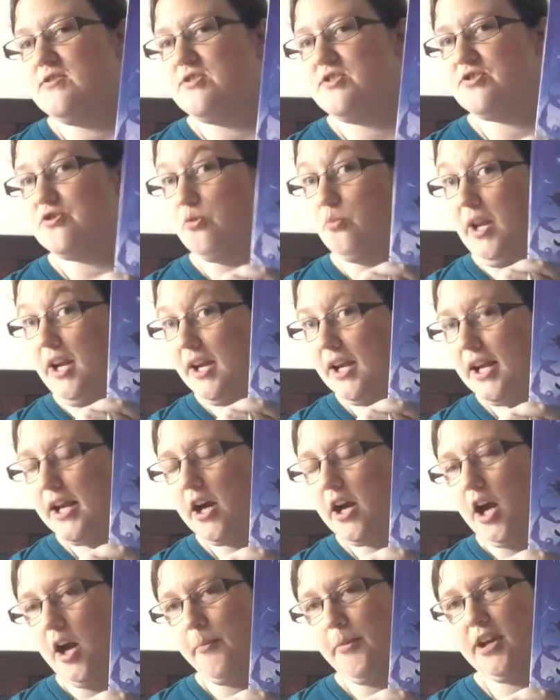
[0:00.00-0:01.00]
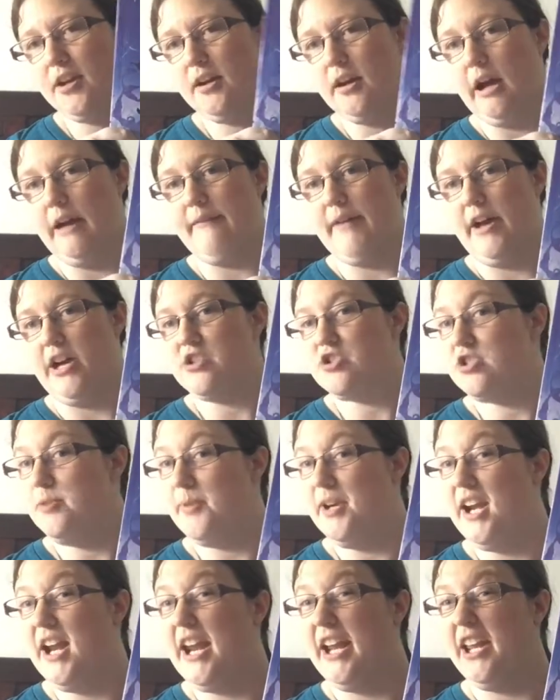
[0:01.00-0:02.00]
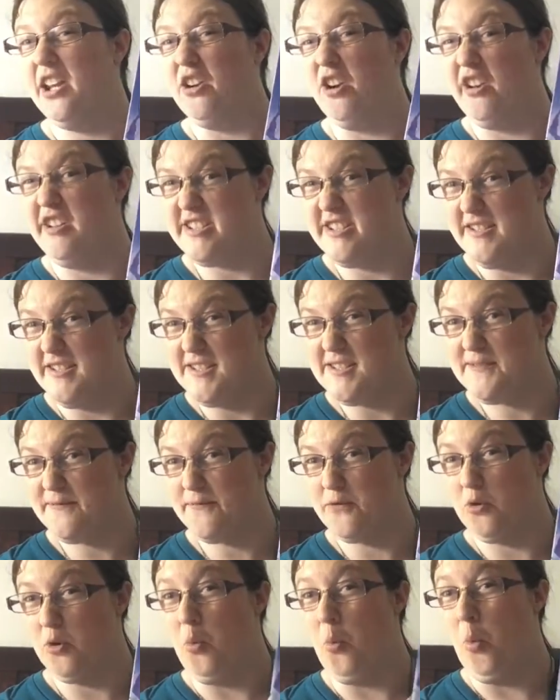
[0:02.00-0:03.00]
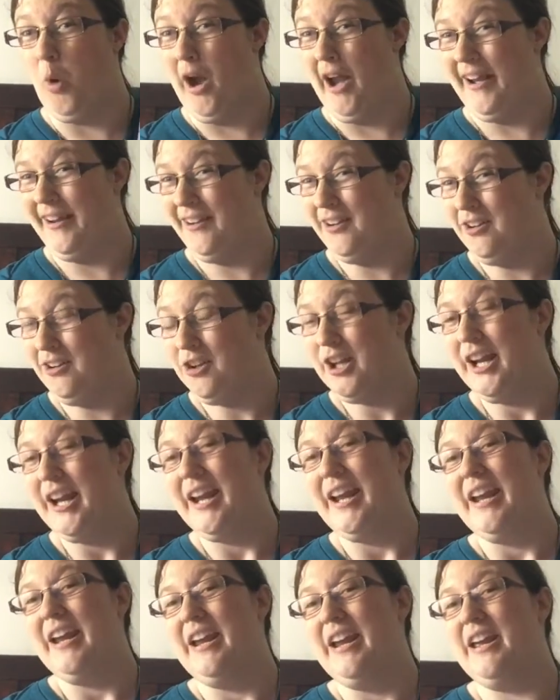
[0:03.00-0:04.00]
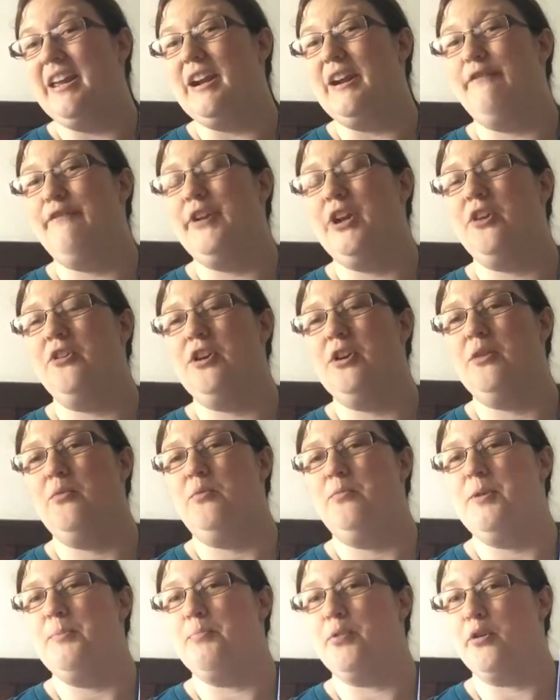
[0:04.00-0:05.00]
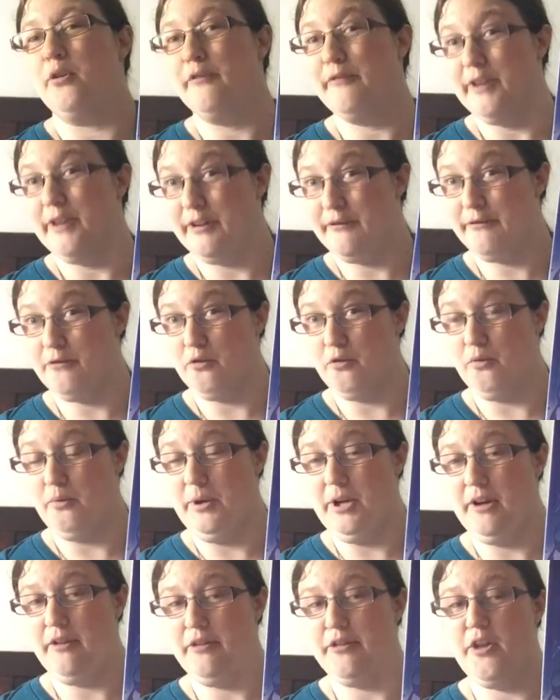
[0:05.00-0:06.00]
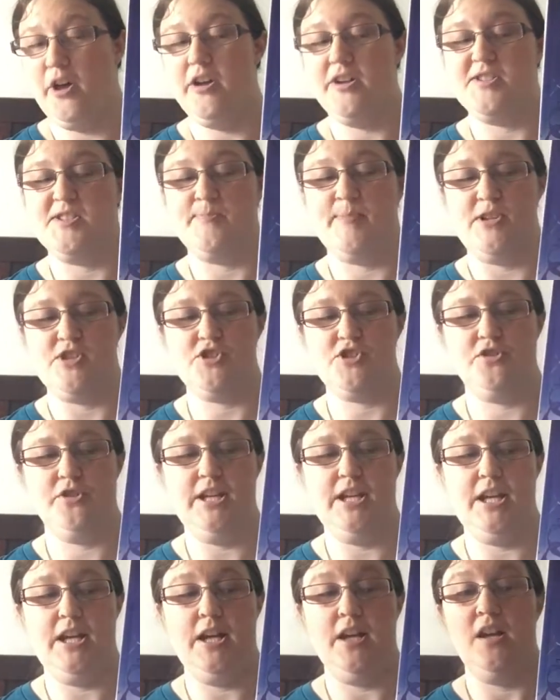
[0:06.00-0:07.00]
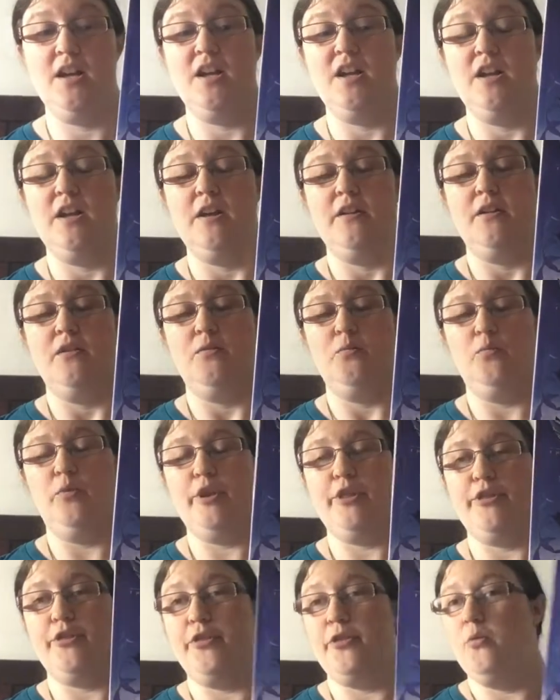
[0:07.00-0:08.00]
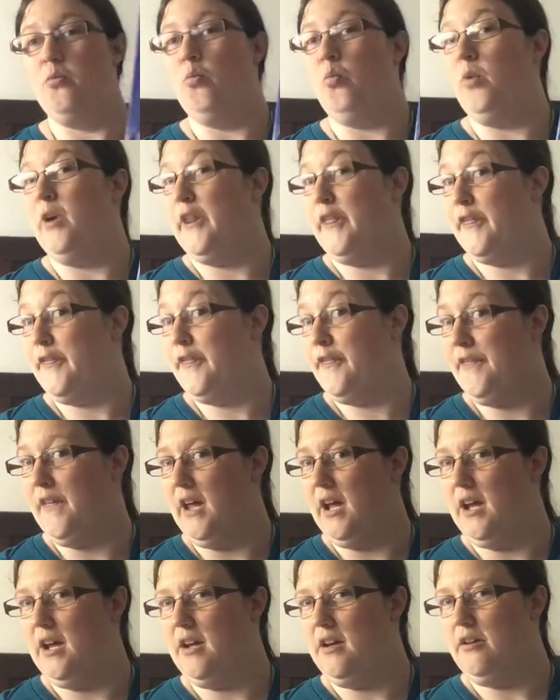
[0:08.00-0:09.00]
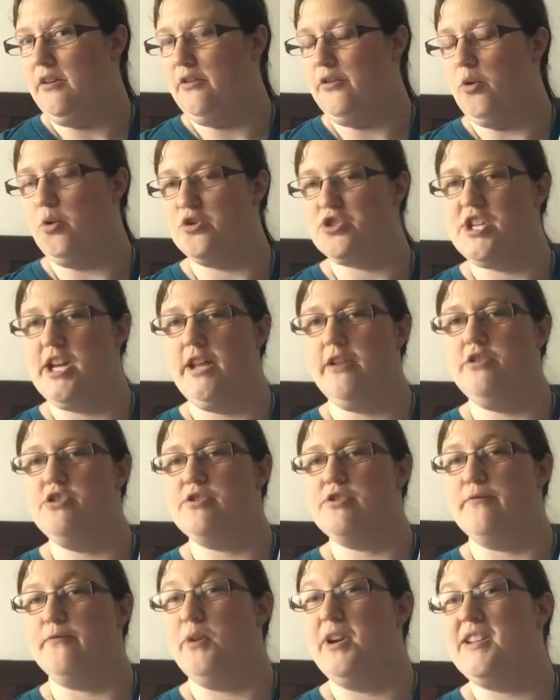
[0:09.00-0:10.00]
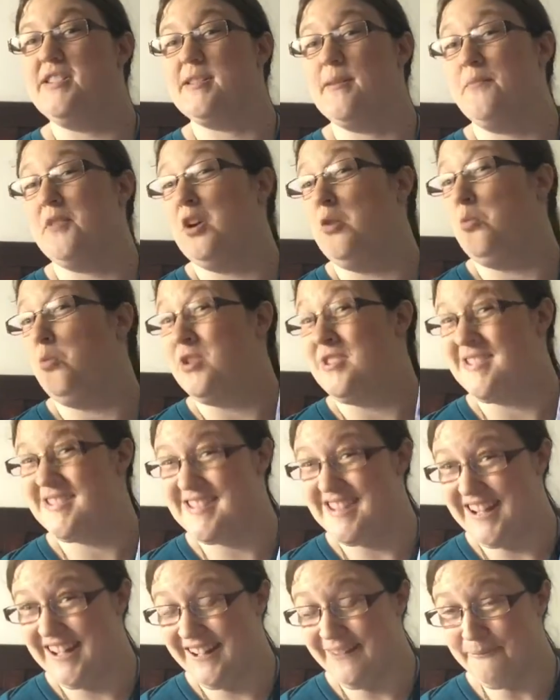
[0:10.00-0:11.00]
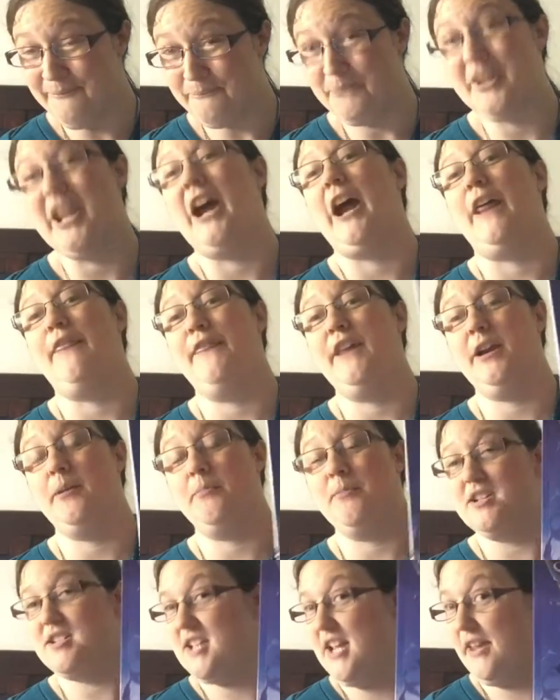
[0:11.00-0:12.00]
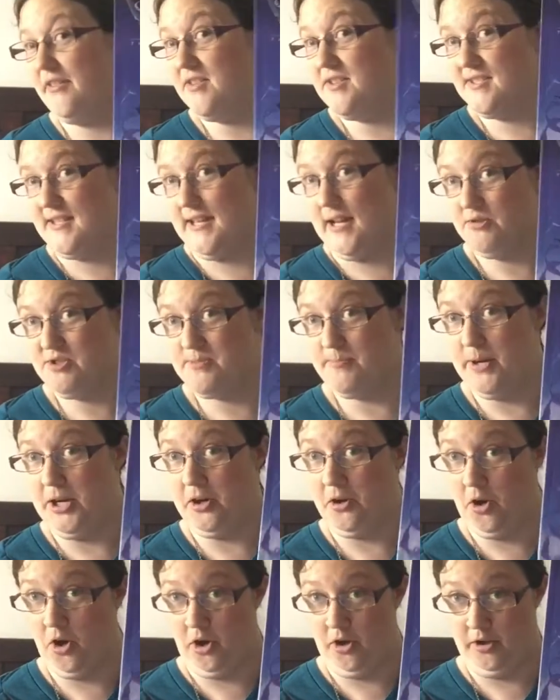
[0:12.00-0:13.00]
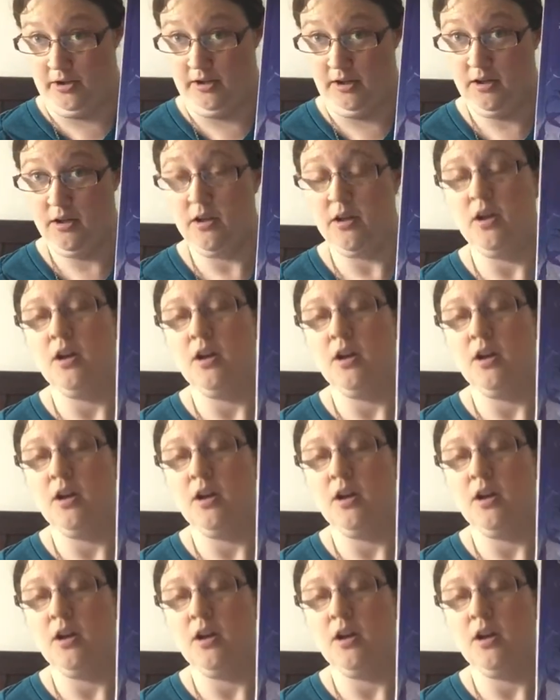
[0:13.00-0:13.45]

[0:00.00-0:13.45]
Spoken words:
Serenity comic. I've actually been hanging on to this for a while, and I figured it would be perfect for a readathon, especially with the whole challenge of reading something in one sitting. I think I'm going to take this out to my garden